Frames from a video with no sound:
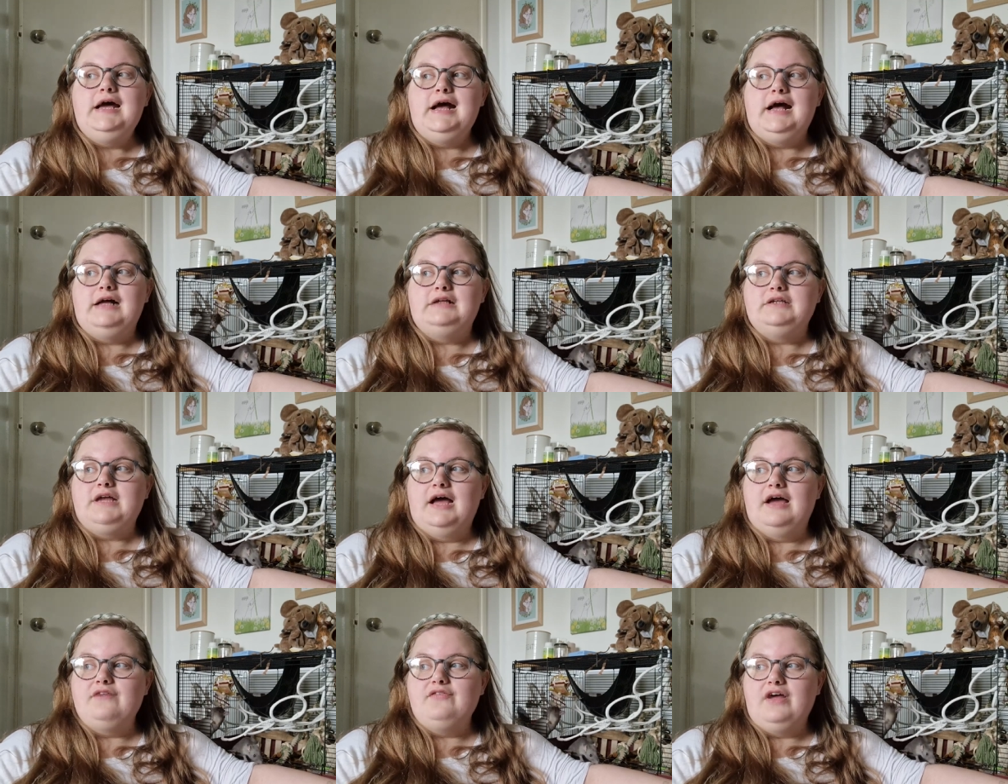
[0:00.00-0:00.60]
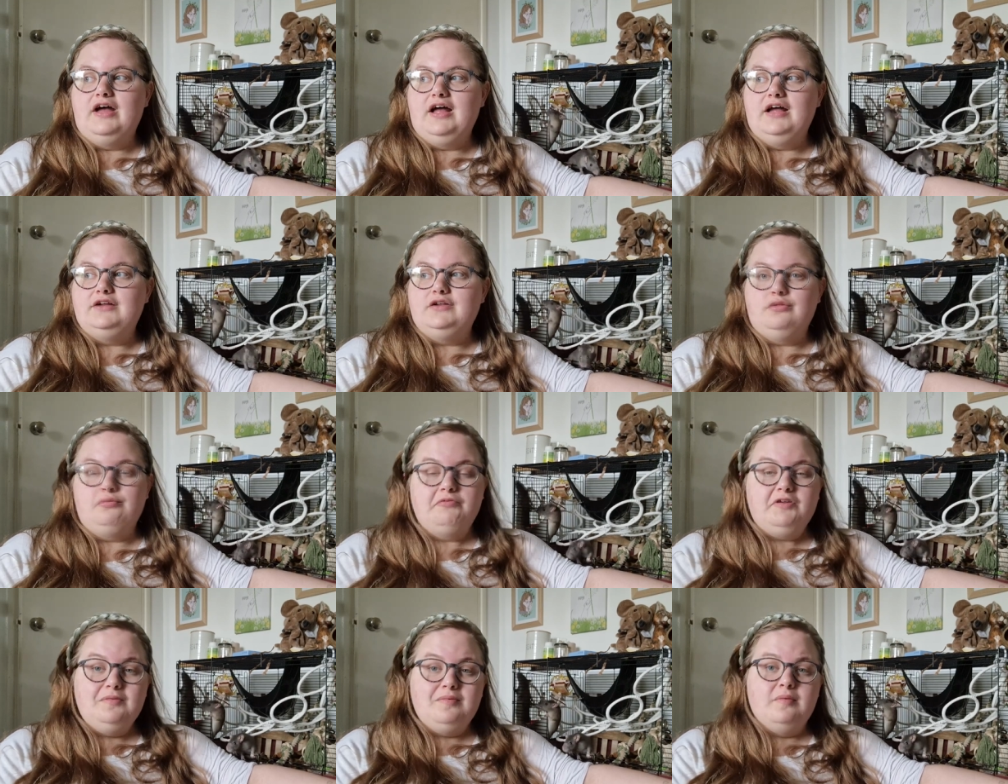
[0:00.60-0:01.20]
And I've had
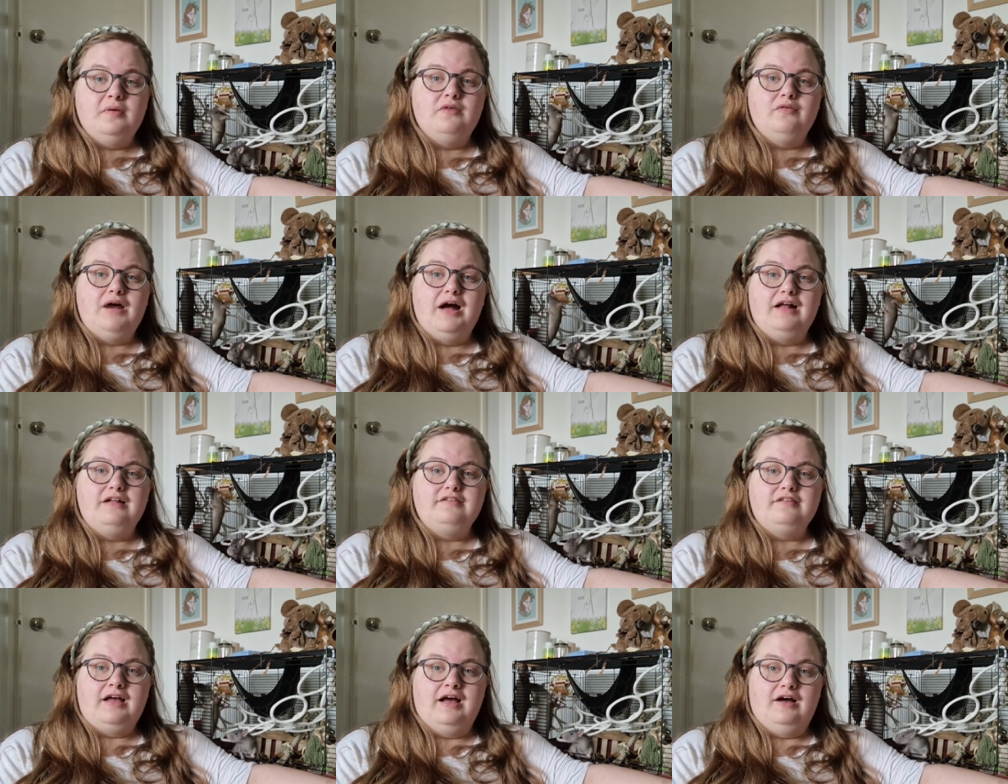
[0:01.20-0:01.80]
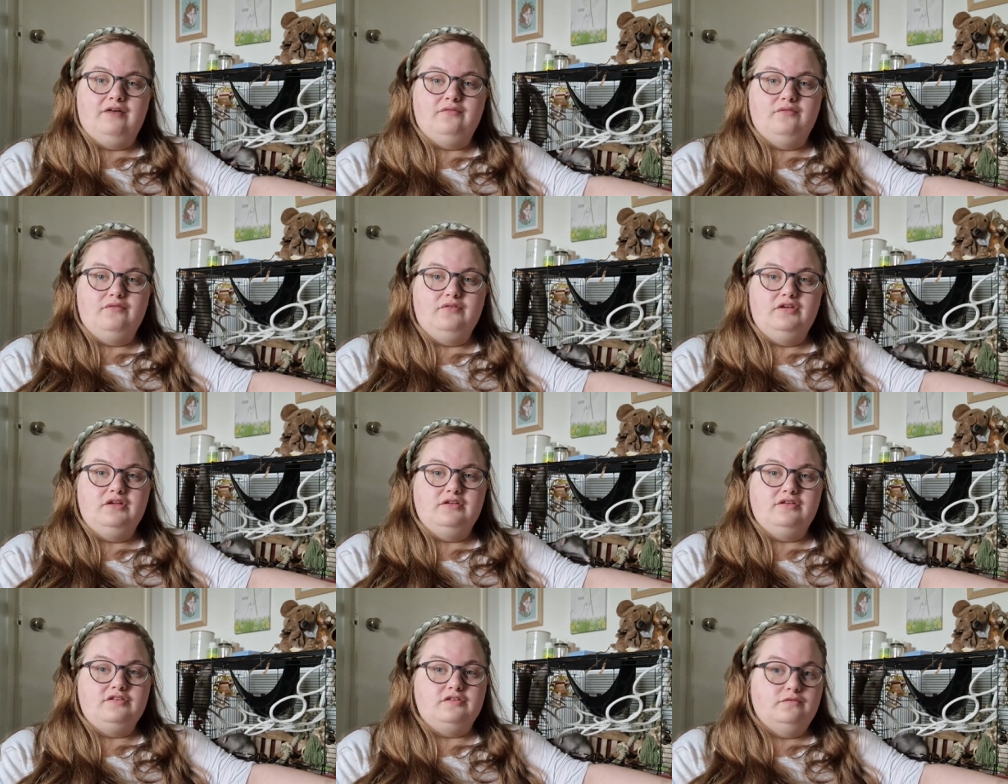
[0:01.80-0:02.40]
three baby rats have
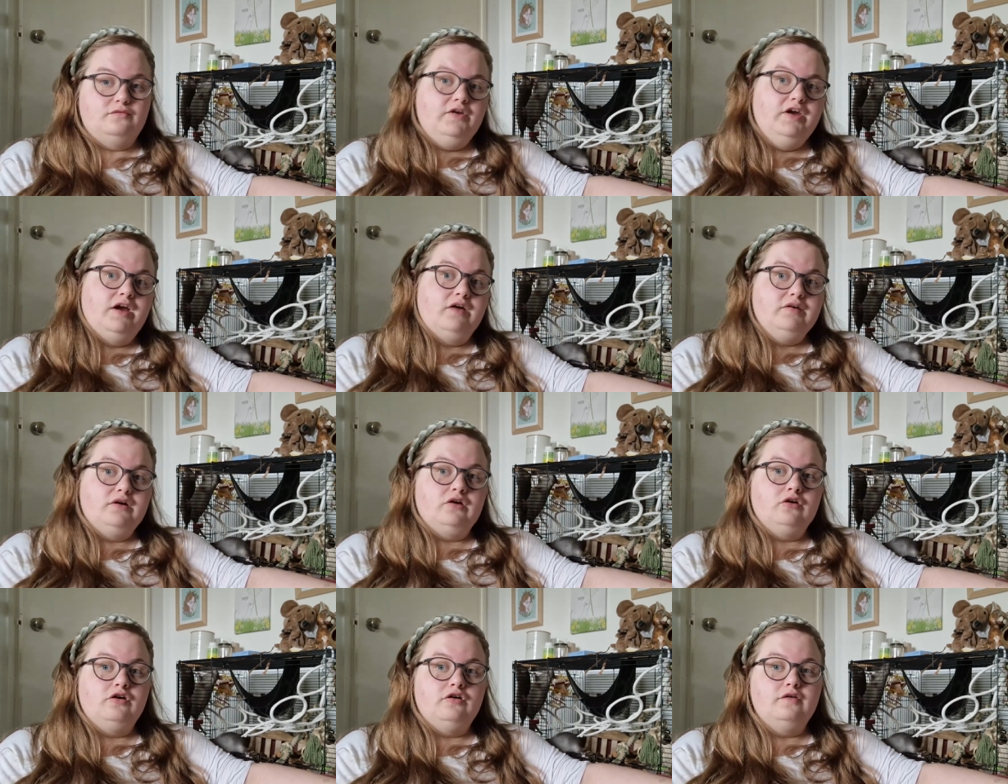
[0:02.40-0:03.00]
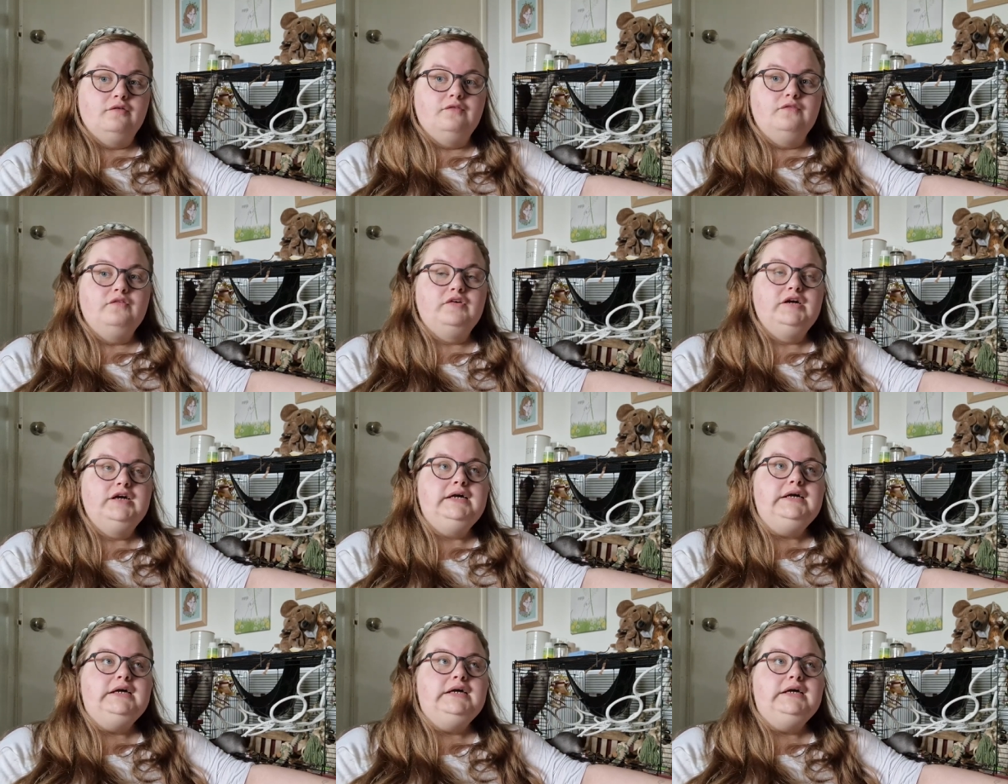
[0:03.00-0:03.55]
severe enough